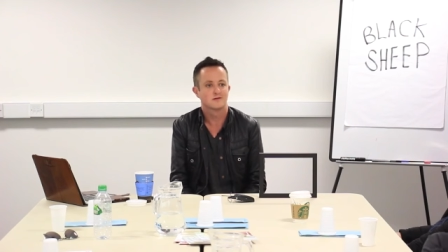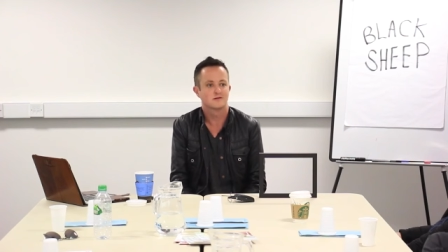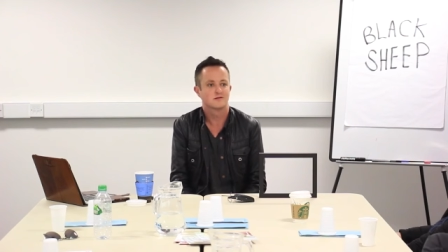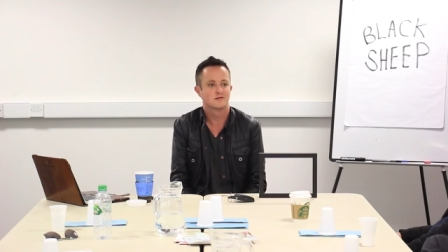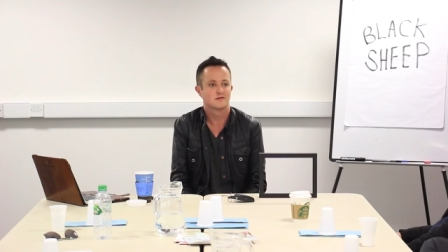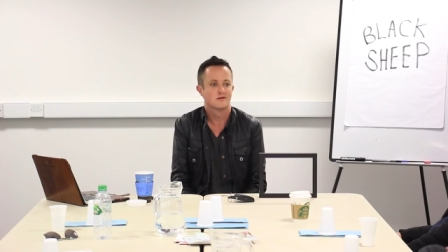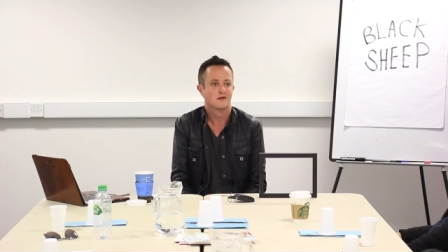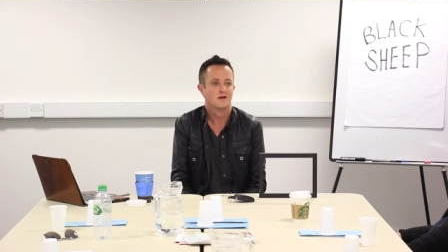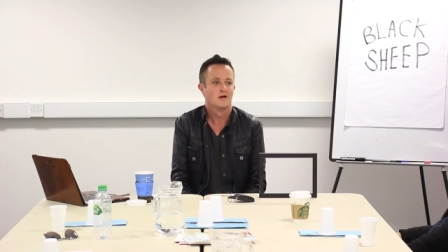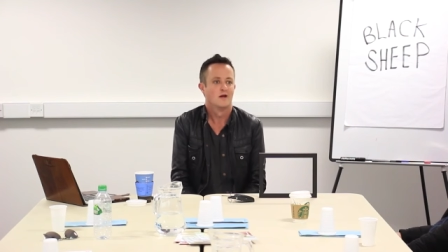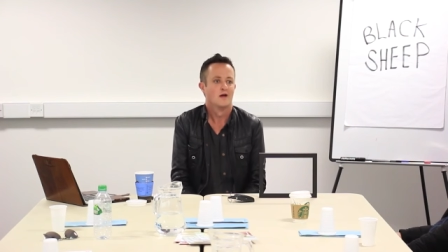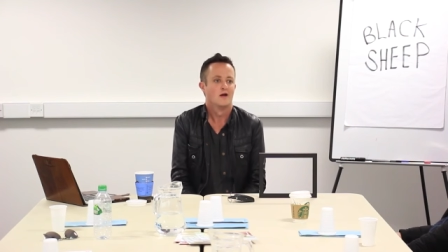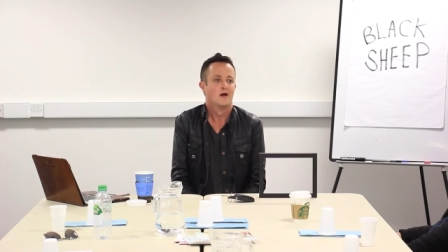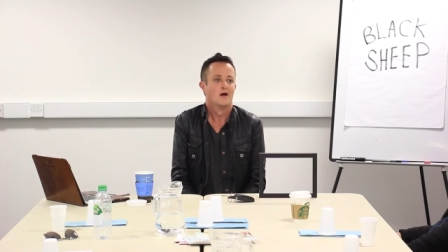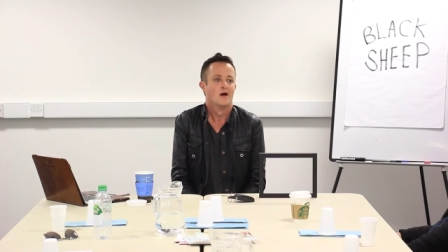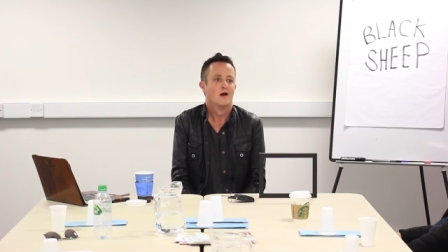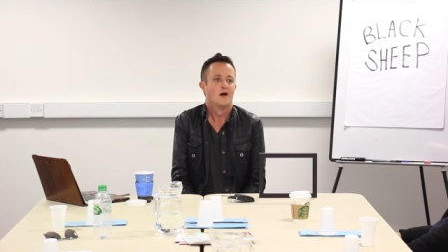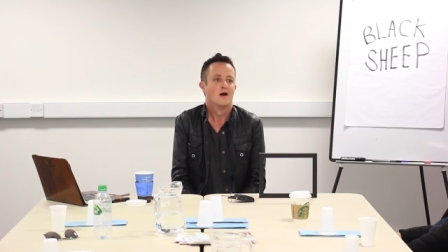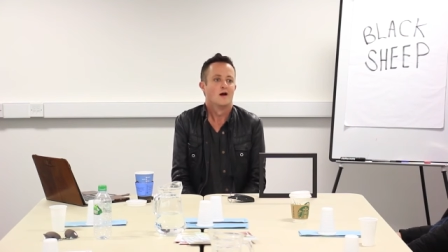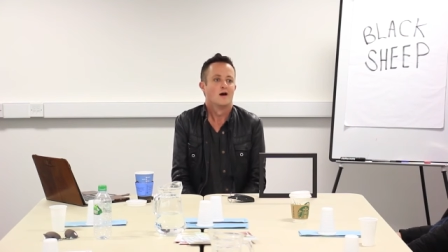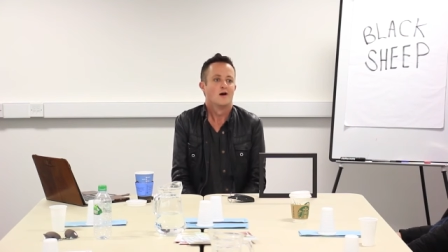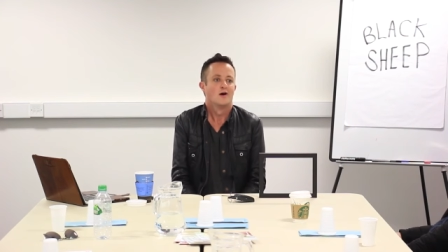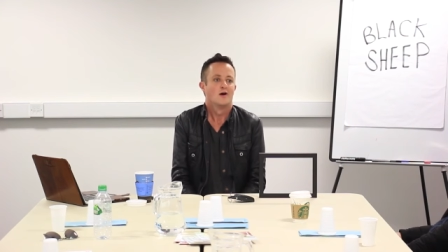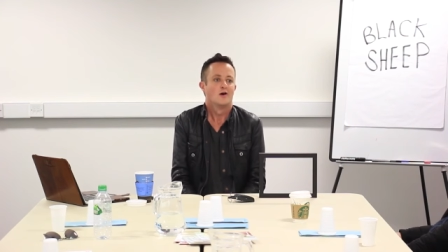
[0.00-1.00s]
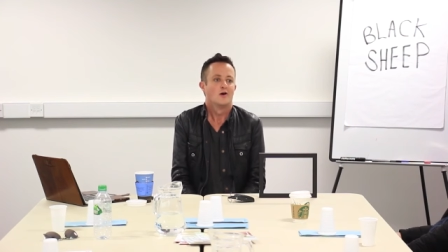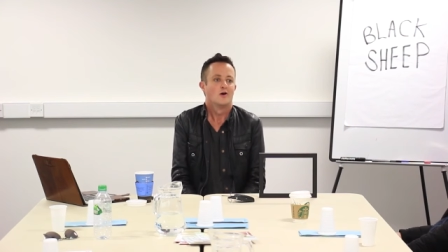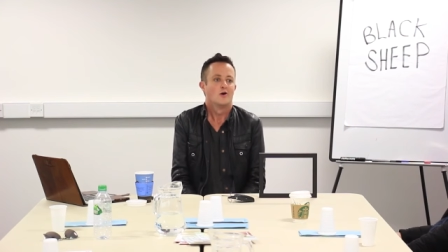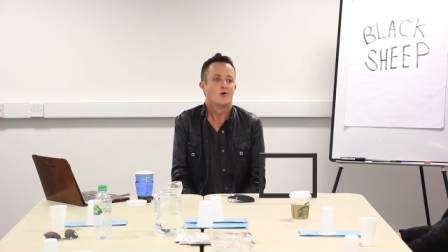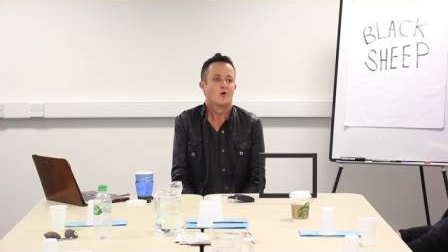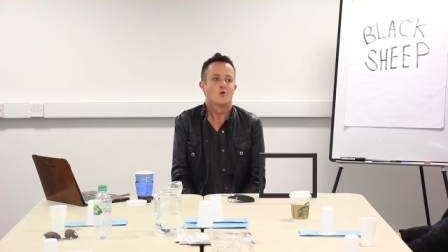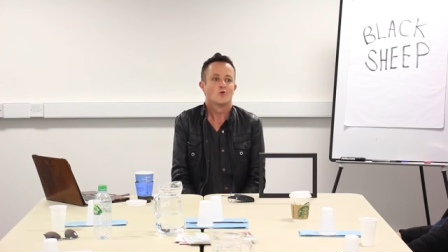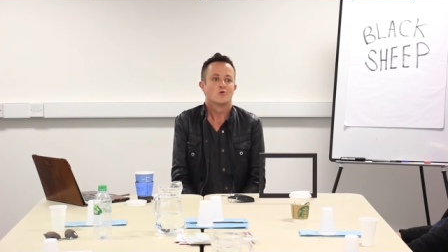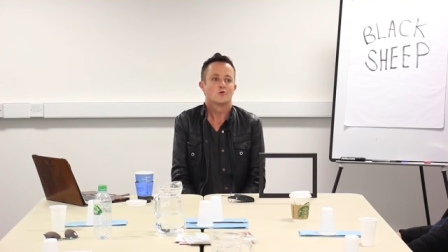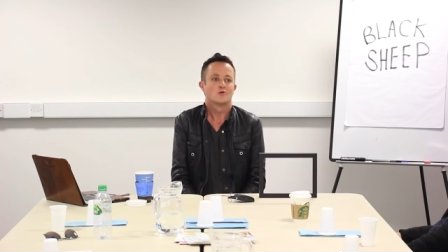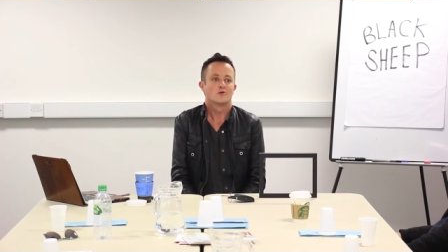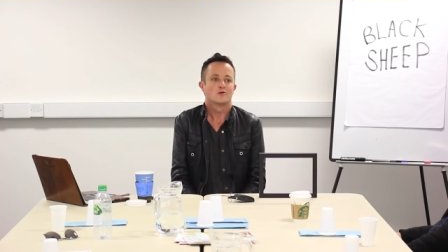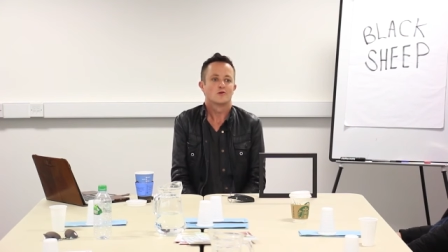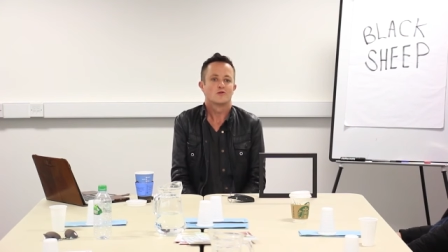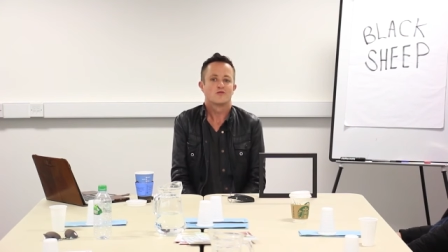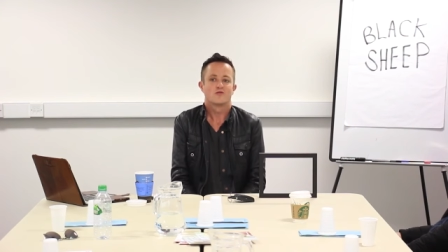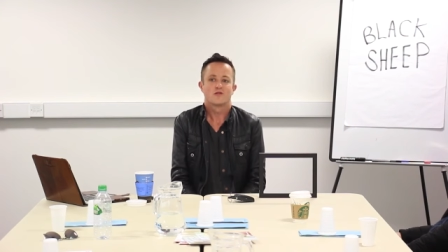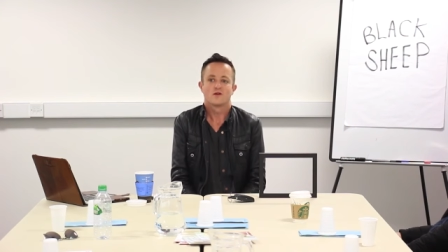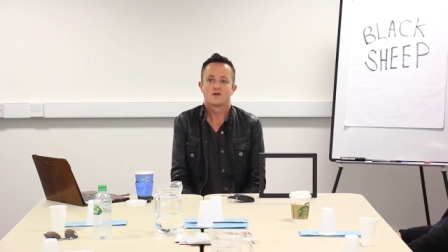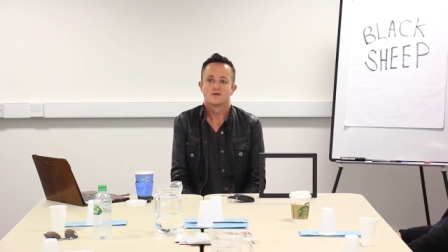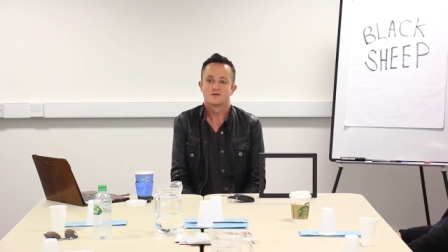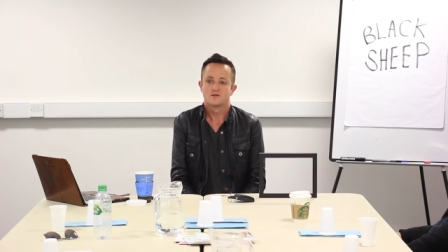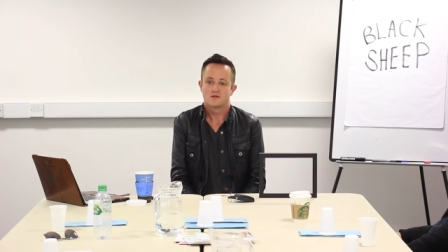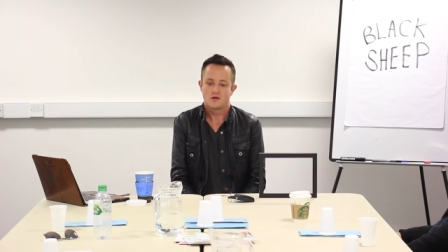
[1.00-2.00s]
because all good
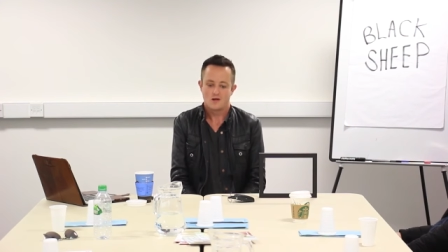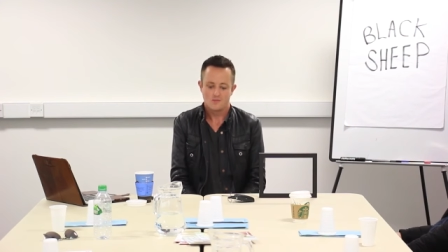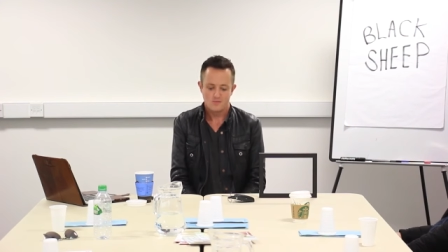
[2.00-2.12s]
things